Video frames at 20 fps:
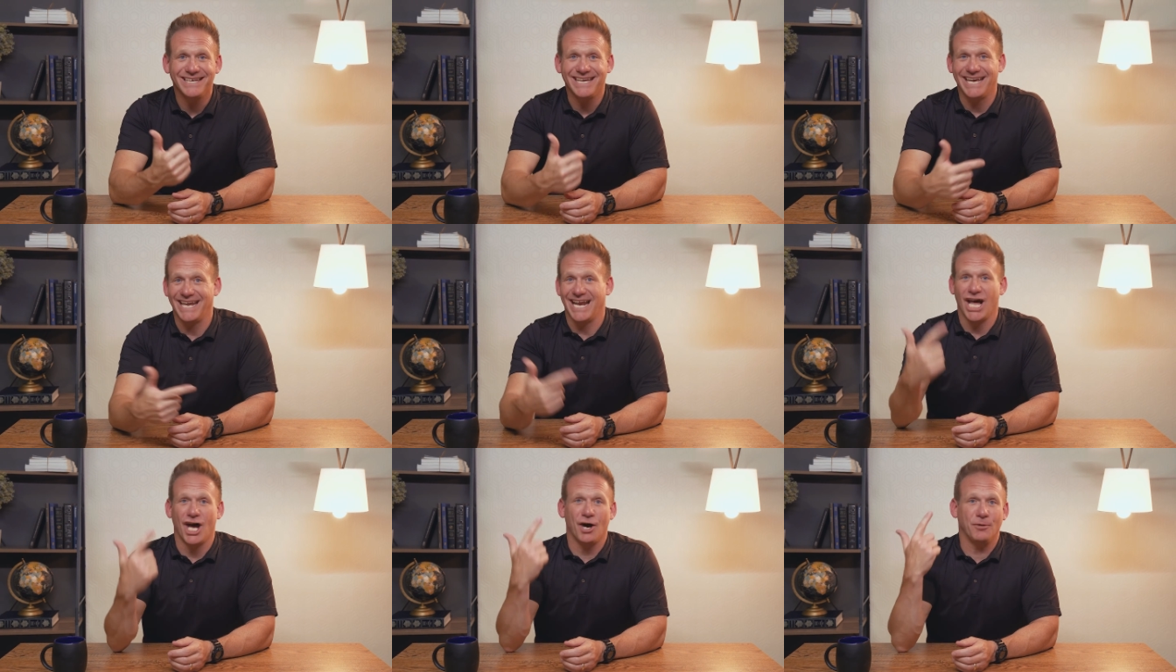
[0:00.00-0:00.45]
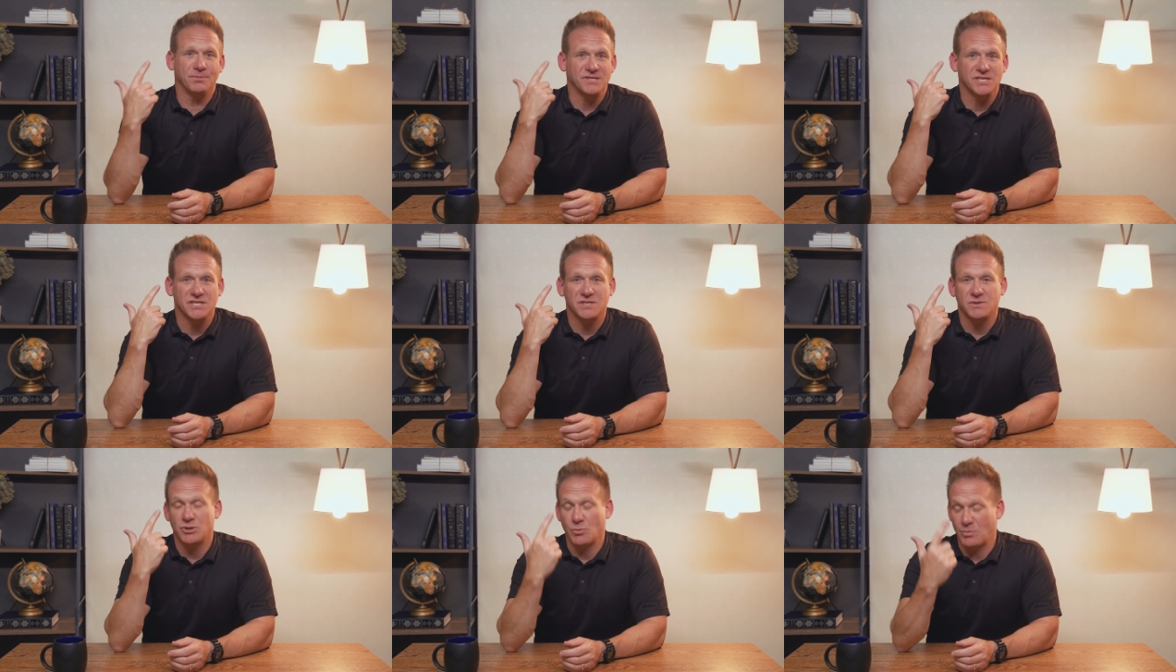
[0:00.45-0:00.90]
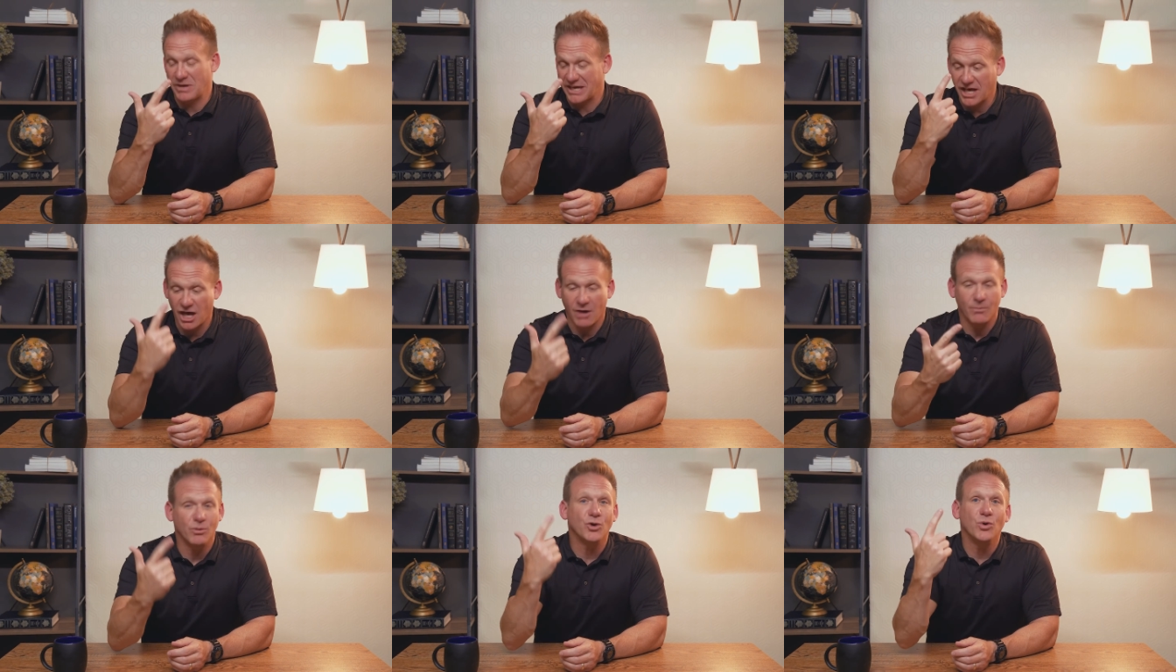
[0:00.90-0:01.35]
it helps us to
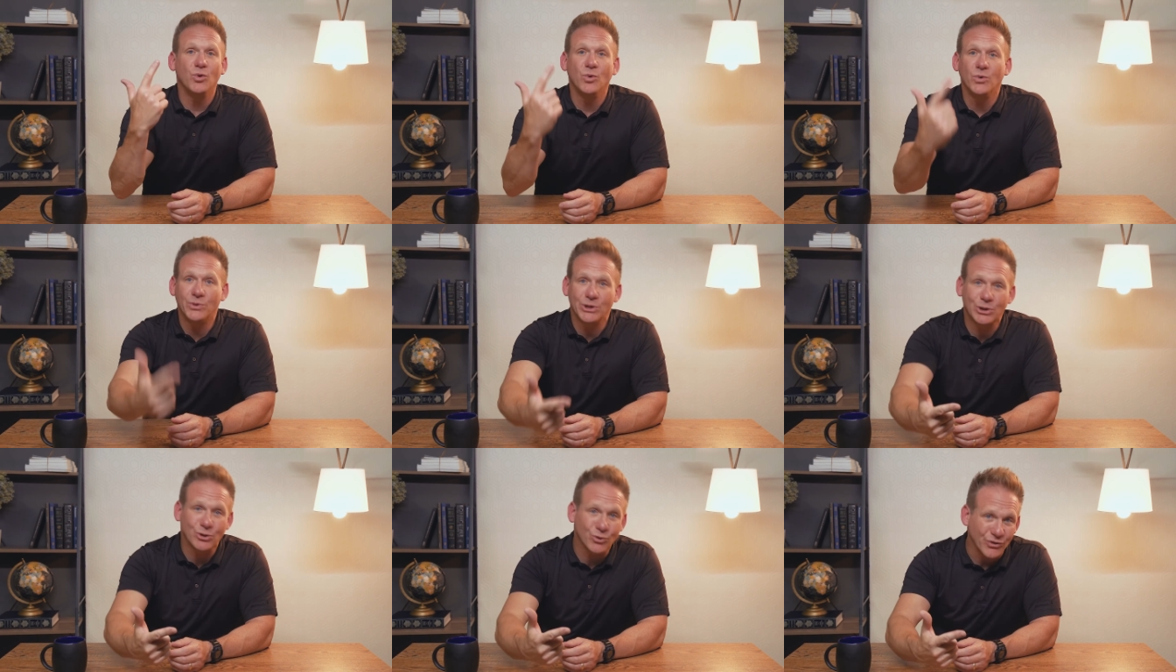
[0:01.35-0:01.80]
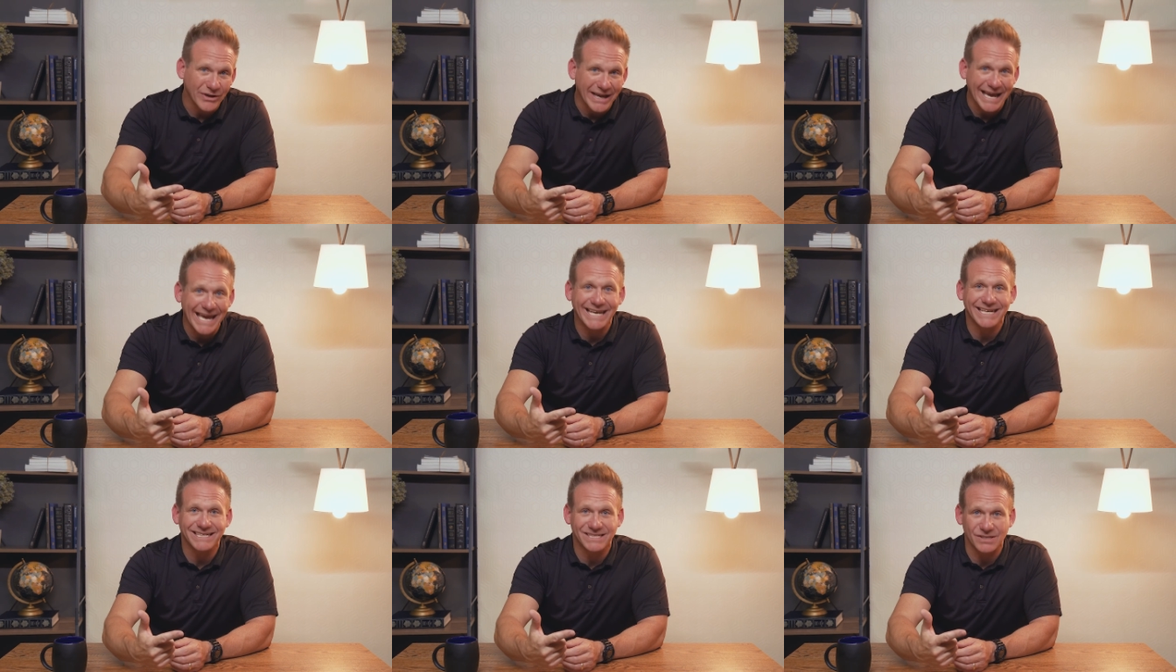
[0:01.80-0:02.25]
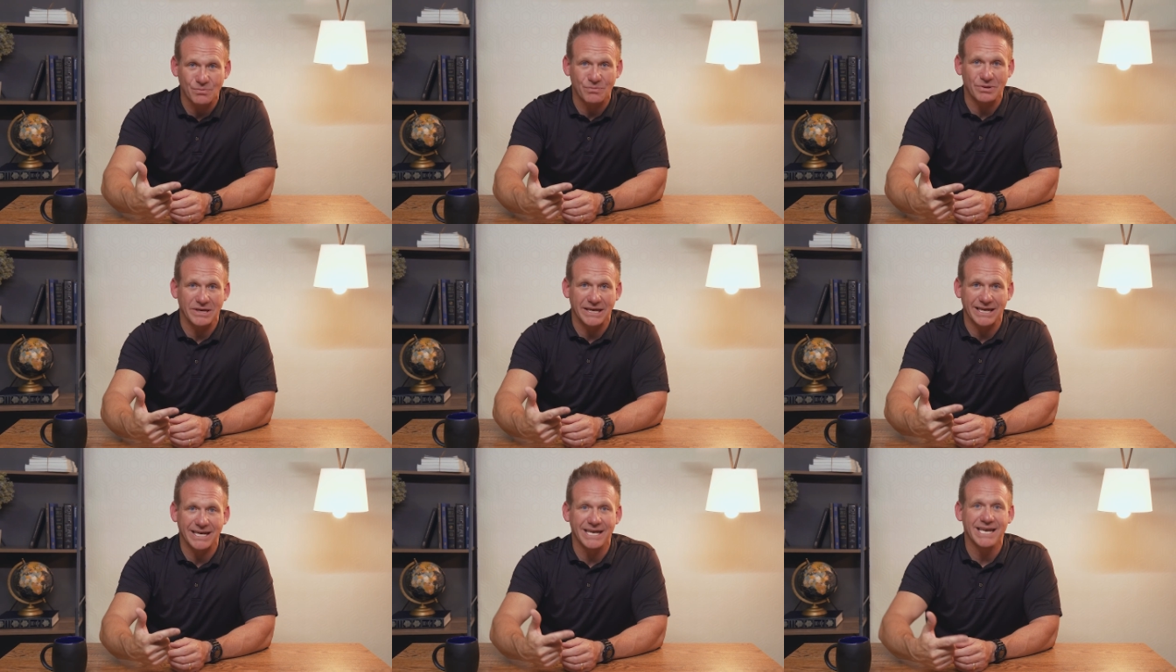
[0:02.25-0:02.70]
become who we were created to
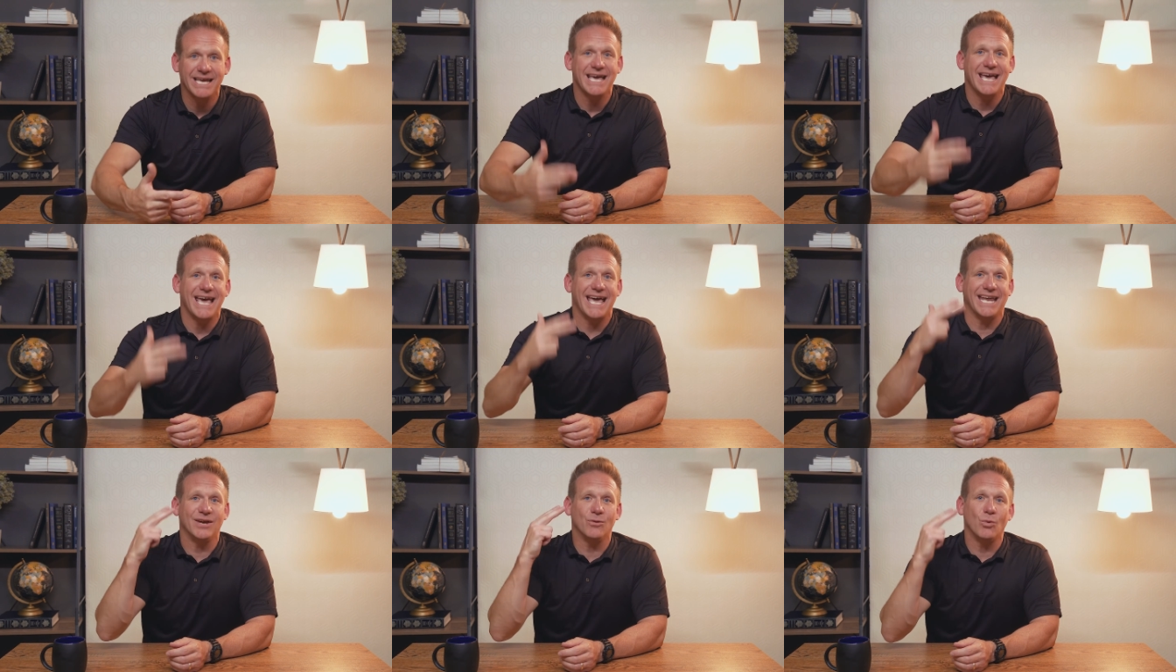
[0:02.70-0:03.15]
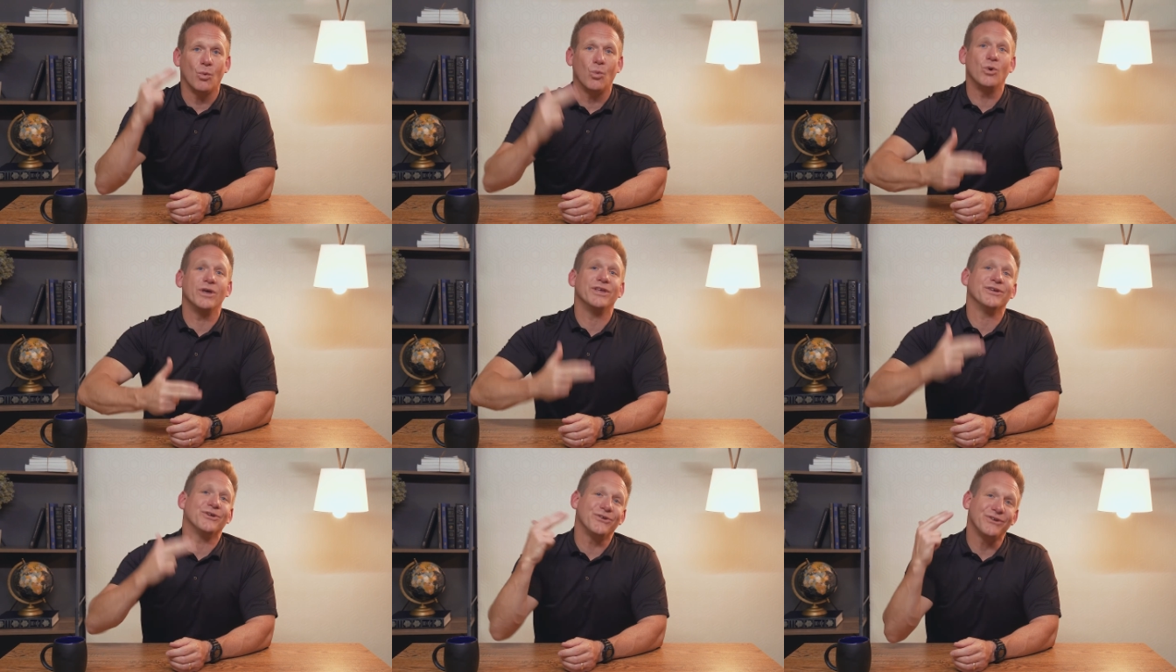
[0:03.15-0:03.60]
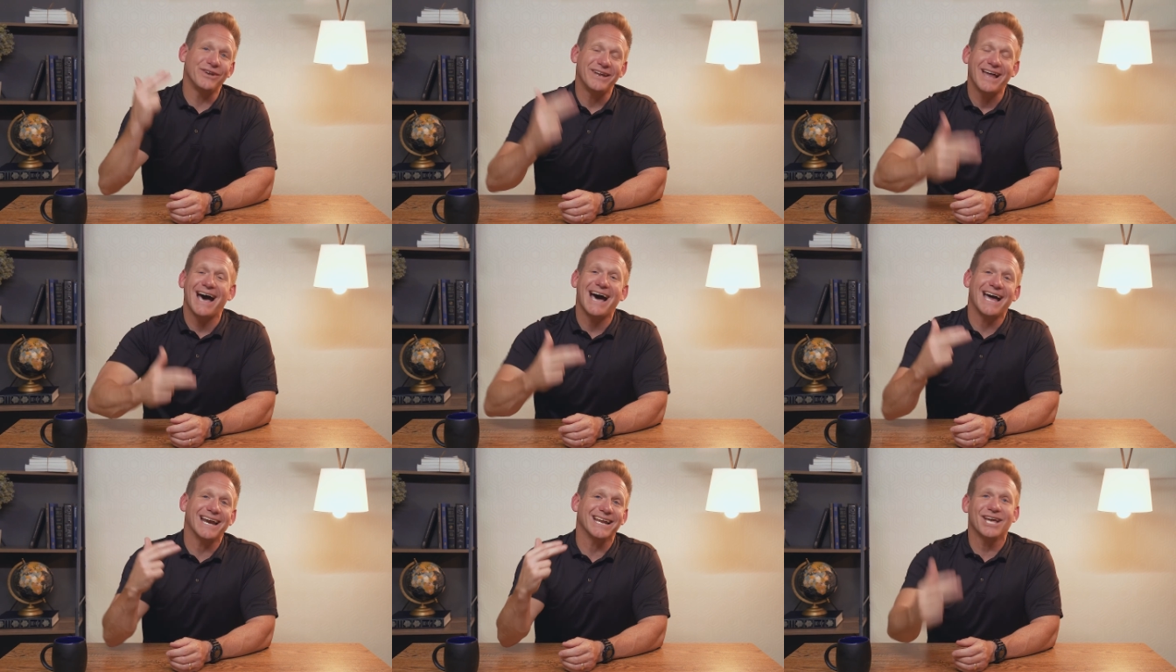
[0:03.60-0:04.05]
be, and it will
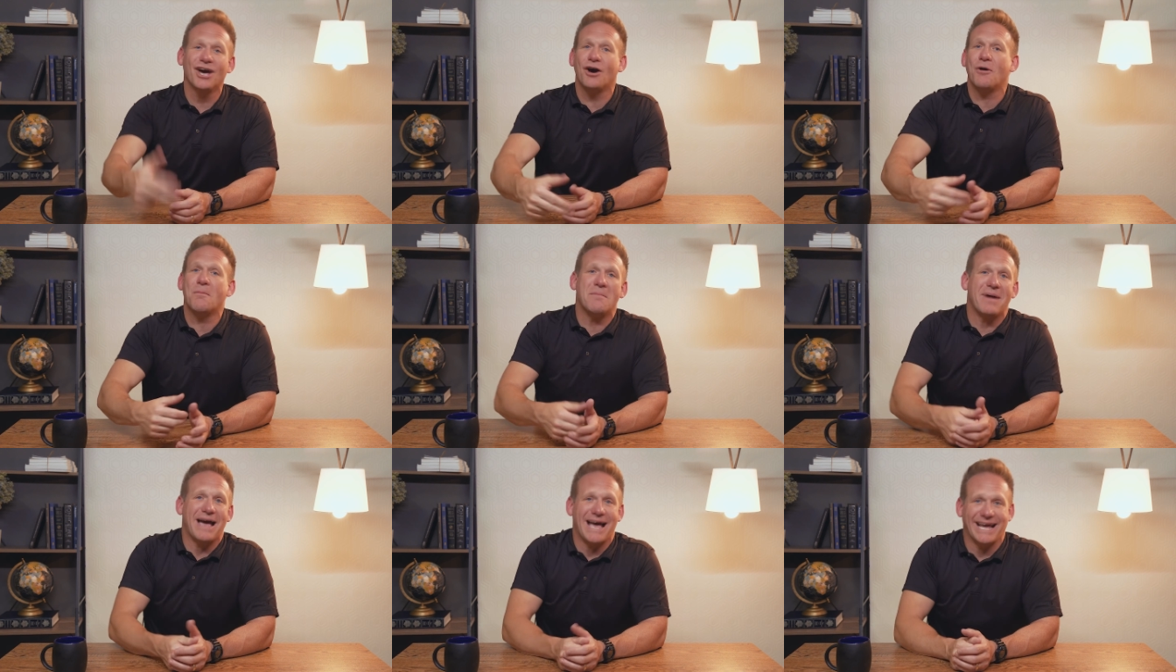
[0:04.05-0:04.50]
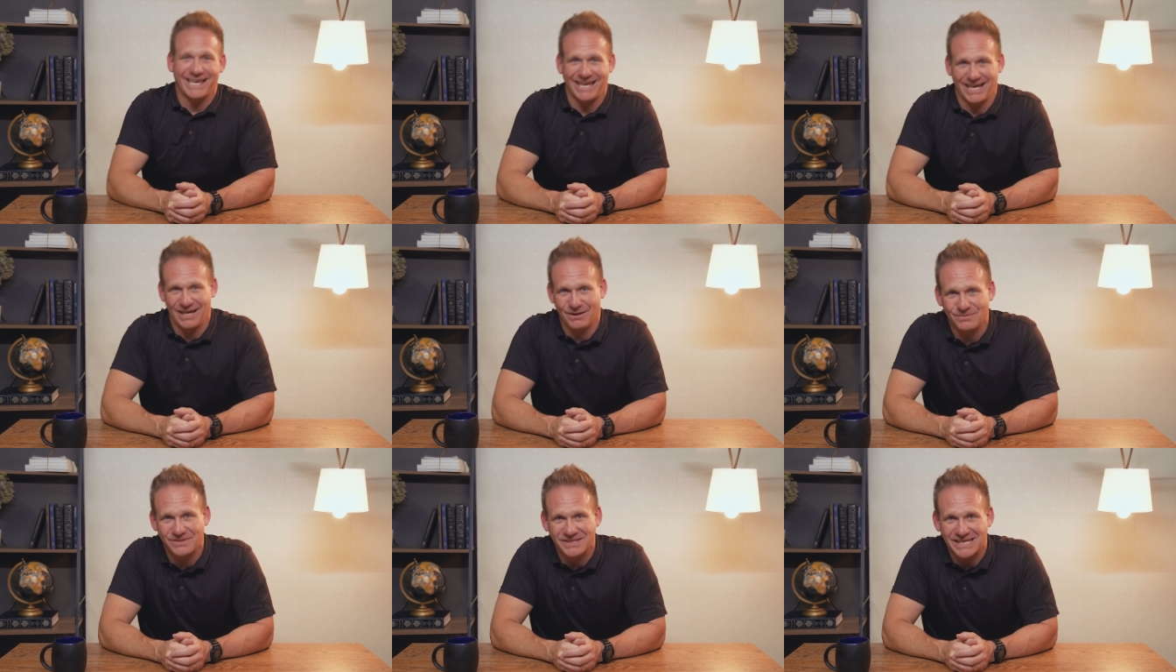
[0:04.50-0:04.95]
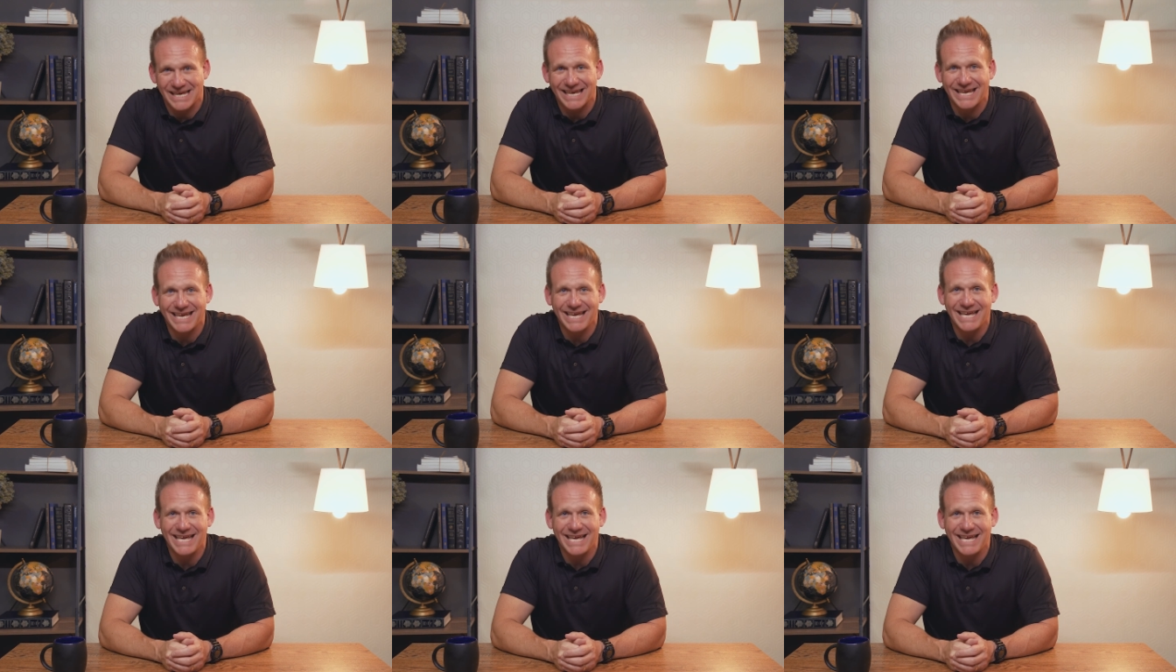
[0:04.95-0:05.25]
not come back empty.